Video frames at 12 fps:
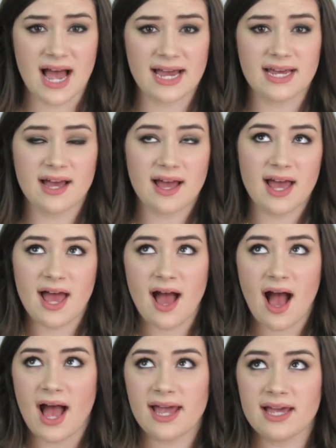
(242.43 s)
I
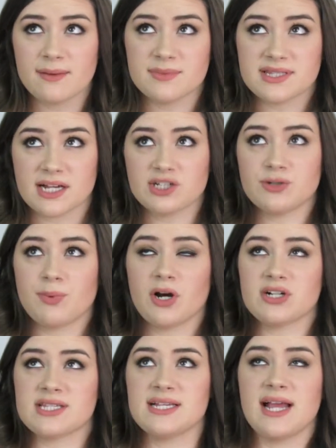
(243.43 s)
am such a
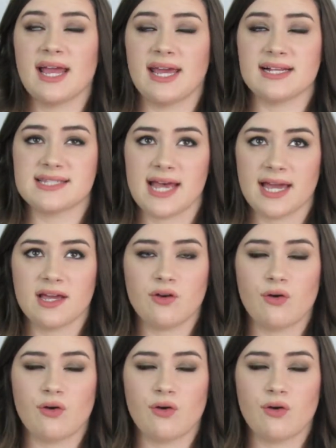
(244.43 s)
person that gets like